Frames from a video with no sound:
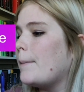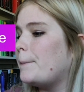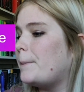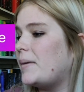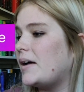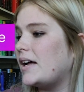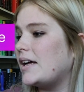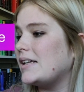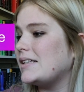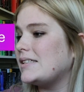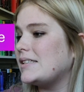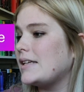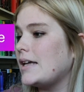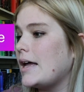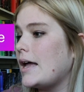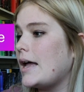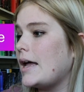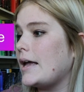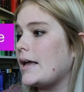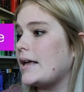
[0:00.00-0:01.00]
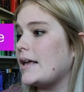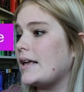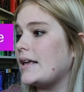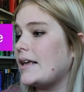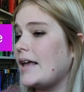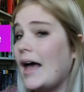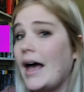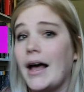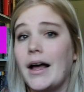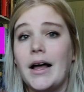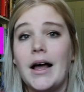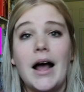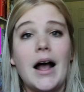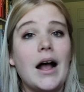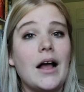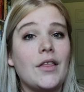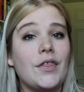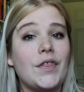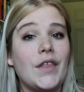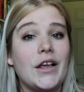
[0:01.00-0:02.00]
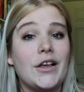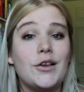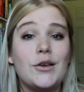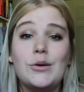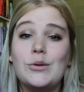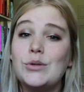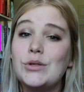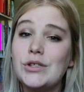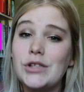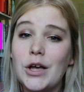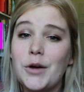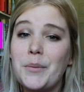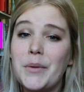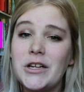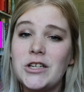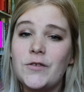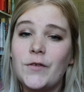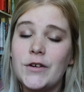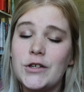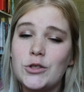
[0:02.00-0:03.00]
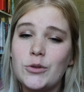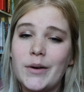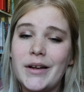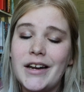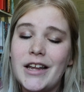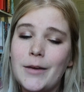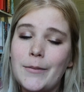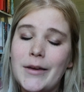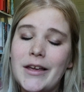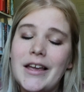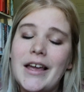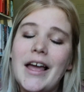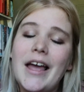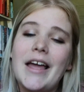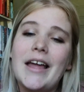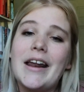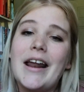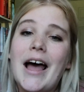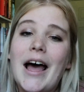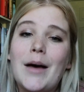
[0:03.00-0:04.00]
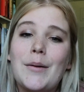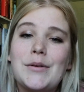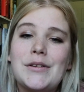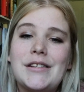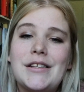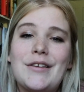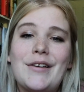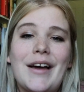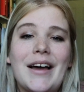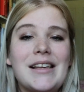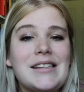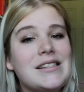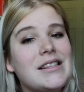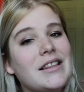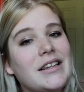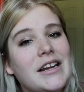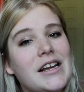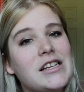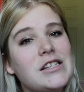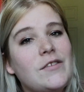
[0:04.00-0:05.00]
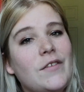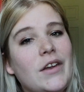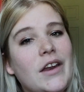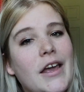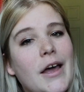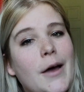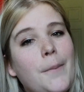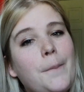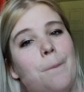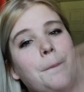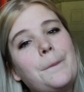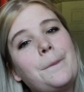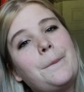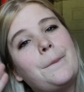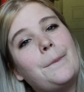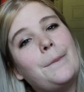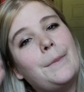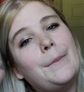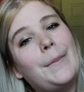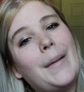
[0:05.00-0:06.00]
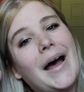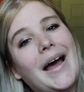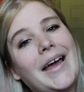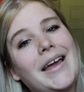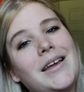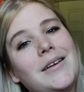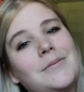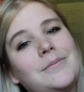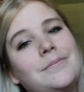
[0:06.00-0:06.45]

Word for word: But yeah, thank you so much for joining me and I will see you guys in the next video. Bye.